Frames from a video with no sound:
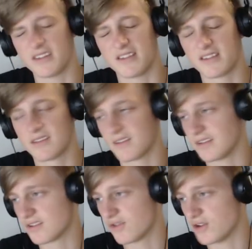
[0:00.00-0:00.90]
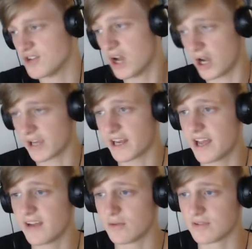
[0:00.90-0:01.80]
It's gross. I can
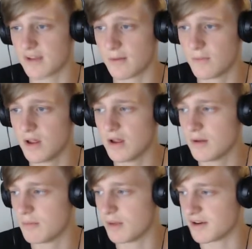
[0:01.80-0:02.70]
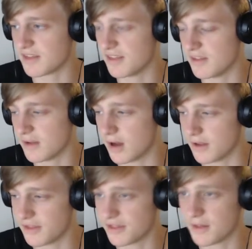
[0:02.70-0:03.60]
handle some, but
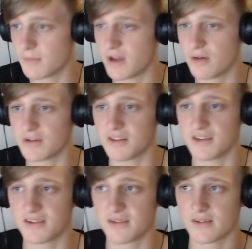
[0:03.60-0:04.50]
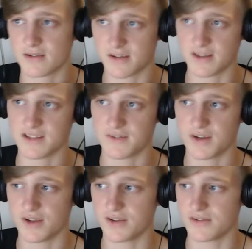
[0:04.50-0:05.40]
the thumbnail to these
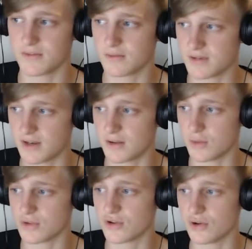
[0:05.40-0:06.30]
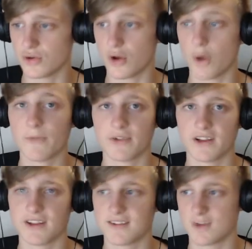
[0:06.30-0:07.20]
videos didn't look too good.
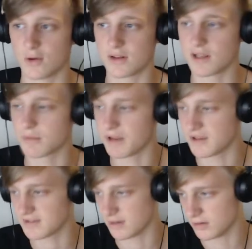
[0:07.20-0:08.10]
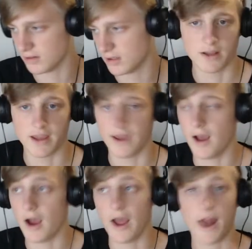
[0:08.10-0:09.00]
Hopefully it's not clickbait, so yeah.
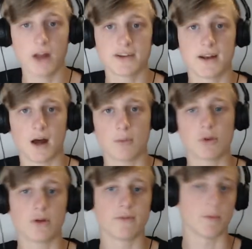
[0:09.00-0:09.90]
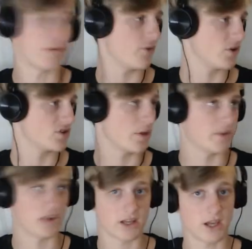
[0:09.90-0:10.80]
And I did upload for my first time
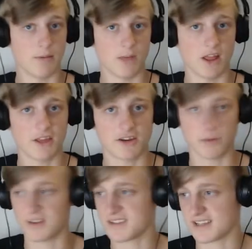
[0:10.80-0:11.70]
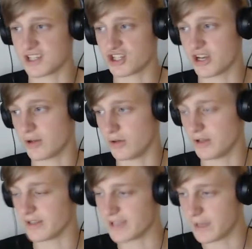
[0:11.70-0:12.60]
in like a month to my second channel
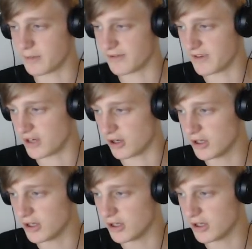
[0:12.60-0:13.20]
and gaming video.